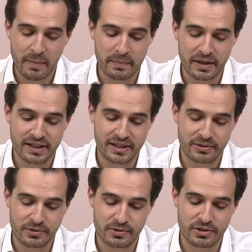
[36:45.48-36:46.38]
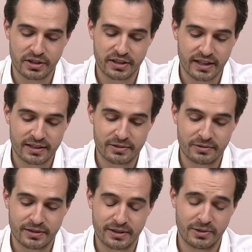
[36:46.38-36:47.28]
meeting Ruja
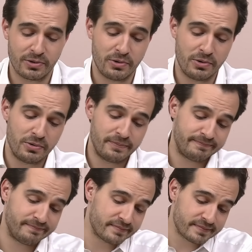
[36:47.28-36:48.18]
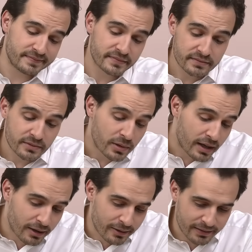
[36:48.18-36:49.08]
Ignatova, who,
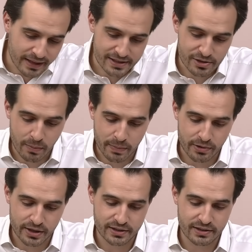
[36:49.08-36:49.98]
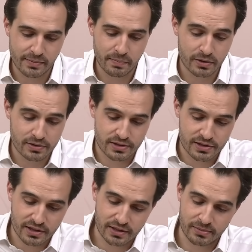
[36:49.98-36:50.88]
well, has operated a Ponzi
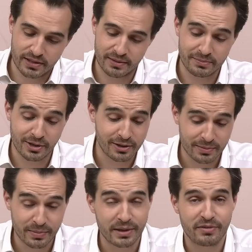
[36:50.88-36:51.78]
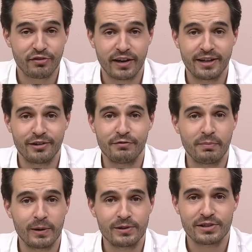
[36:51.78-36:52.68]
scheme, and I'm not a big fan of
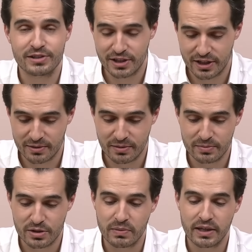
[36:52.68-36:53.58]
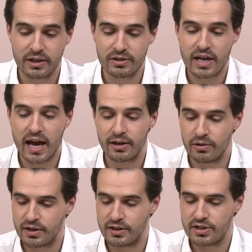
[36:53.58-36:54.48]
Ponzi schemes because I
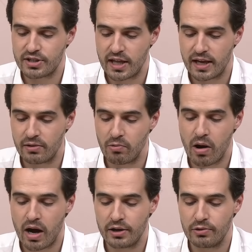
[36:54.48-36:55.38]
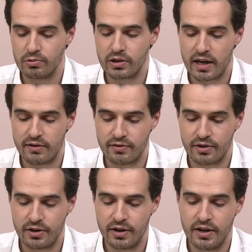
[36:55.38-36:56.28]
don't understand why you would
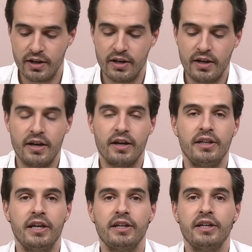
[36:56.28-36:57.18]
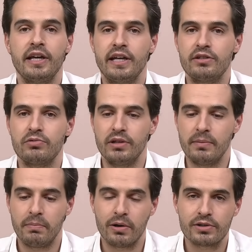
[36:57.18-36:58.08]
ever get engaged with a
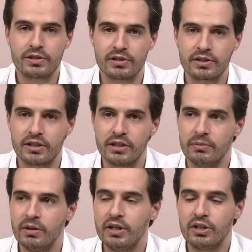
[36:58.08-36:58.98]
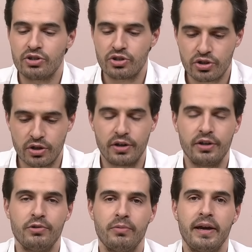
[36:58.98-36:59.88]
Ponzi scheme. Sure, you'll